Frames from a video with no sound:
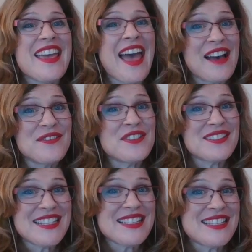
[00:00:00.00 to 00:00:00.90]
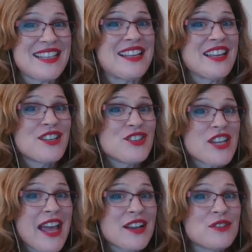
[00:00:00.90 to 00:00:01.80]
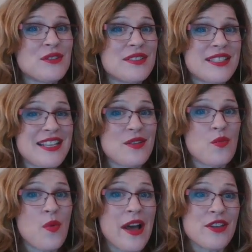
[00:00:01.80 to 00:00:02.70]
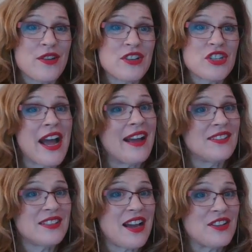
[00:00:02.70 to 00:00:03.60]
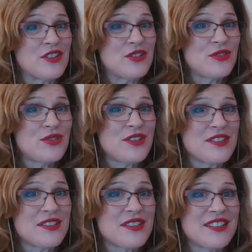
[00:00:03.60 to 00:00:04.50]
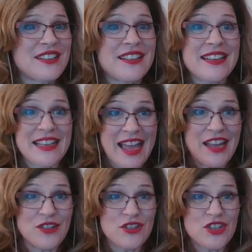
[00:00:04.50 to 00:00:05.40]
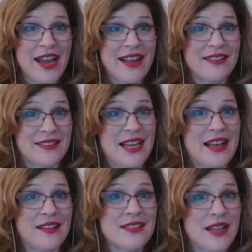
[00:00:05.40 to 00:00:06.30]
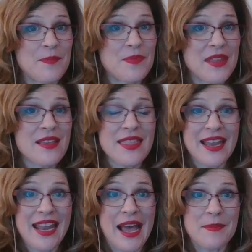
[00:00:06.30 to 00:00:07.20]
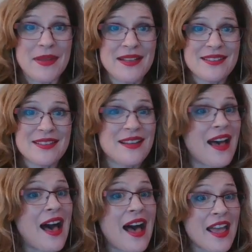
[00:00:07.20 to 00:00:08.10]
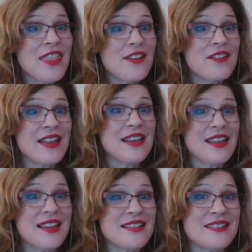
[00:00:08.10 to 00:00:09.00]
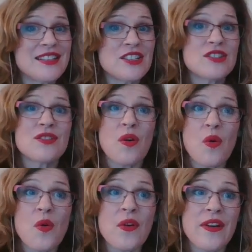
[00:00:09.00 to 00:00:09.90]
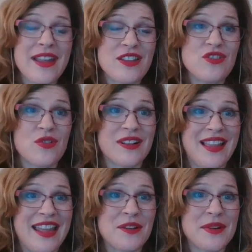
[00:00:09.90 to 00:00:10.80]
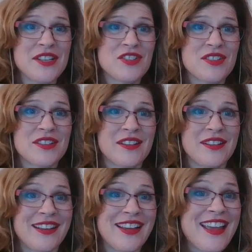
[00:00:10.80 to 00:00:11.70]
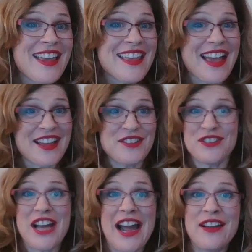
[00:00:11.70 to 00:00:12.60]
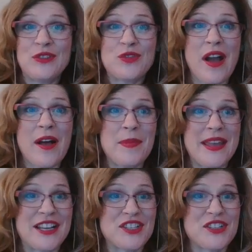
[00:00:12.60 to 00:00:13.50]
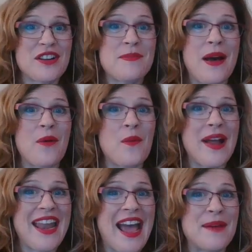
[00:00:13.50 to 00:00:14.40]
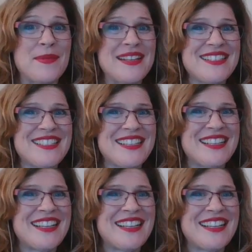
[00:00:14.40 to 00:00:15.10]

After listening, check to see what your child understood. Can your child tell something that happened, either in English or in your language? Can your child draw a picture about what happened?